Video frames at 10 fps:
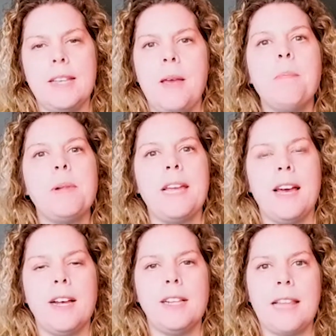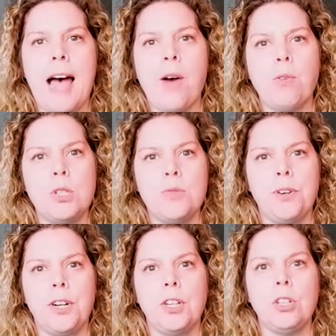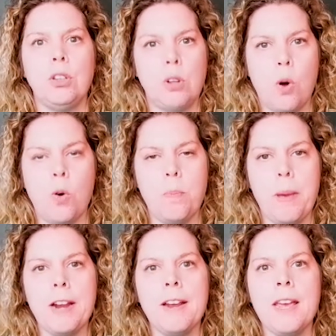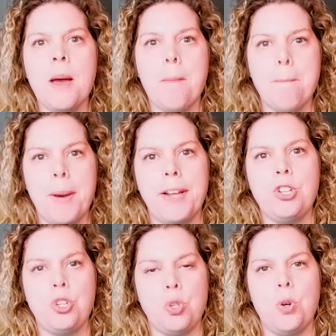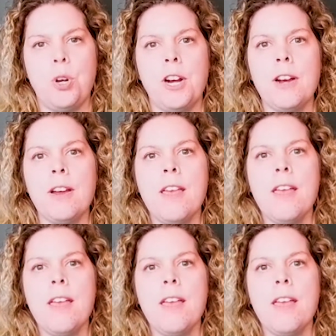implant allows for load bearing much sooner